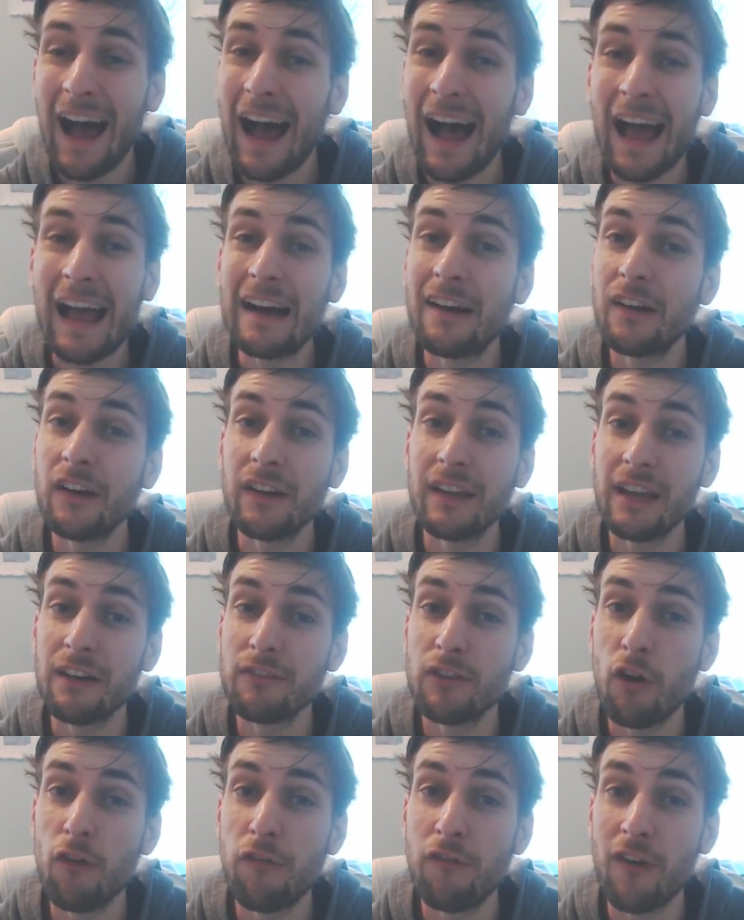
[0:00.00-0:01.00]
I literally have
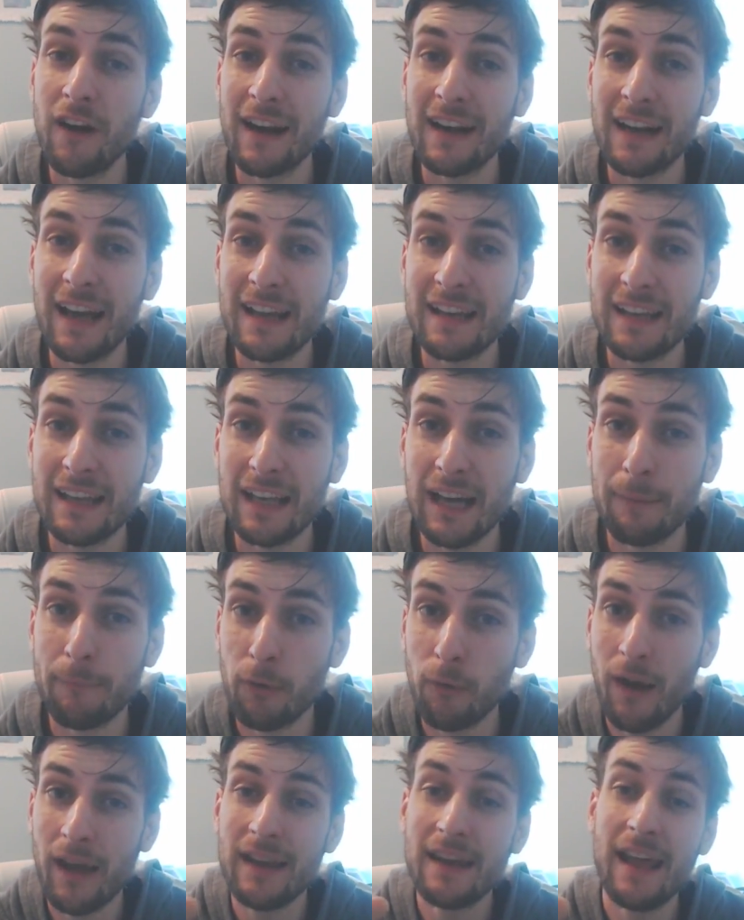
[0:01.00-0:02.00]
no idea. But
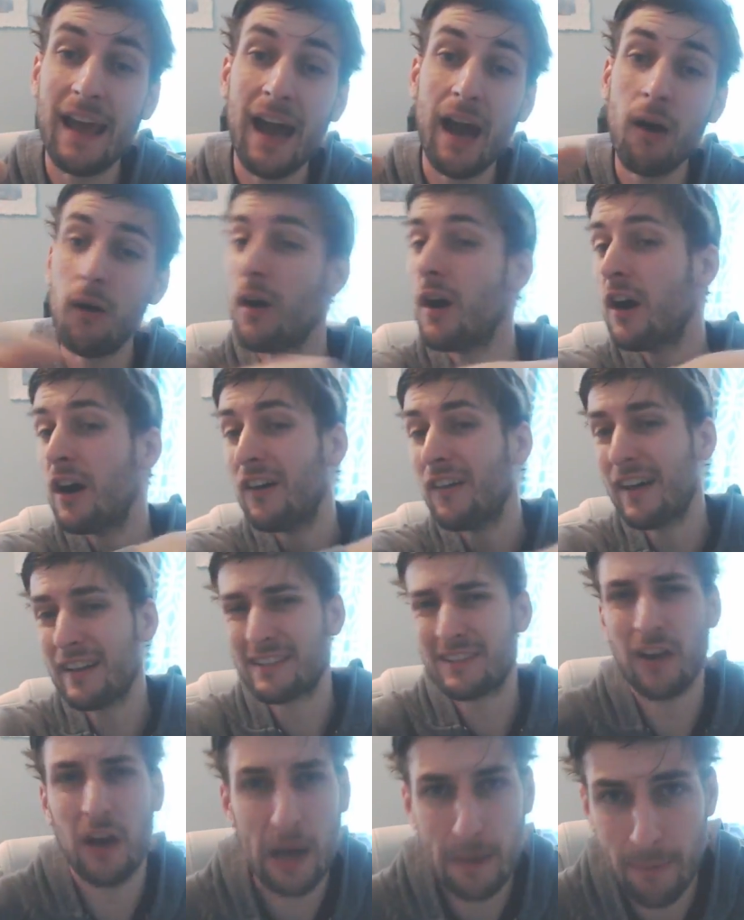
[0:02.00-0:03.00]
right now,
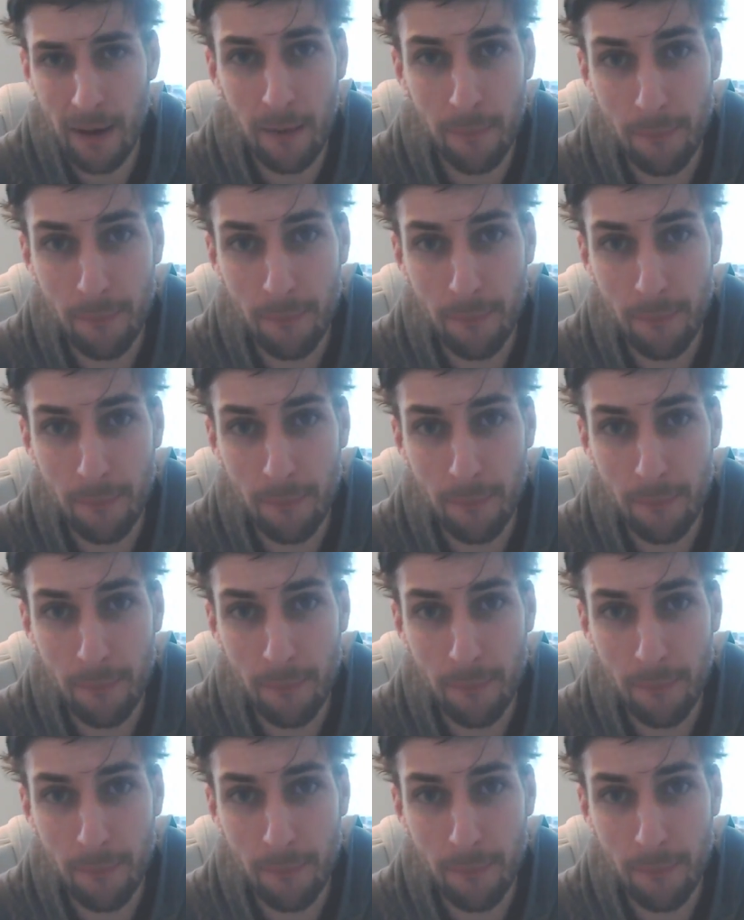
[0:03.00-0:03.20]
let's talk about